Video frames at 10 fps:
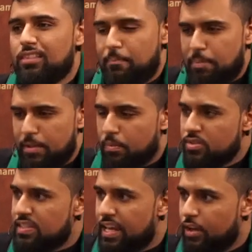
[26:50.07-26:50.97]
That
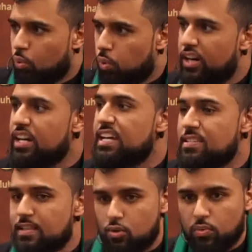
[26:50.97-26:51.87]
people say, where
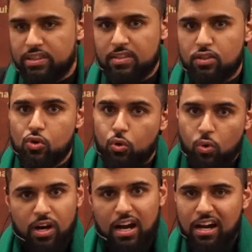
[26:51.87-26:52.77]
is it within the
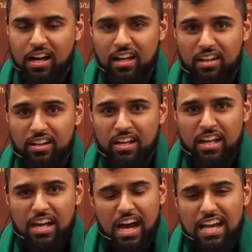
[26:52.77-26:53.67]
Quran?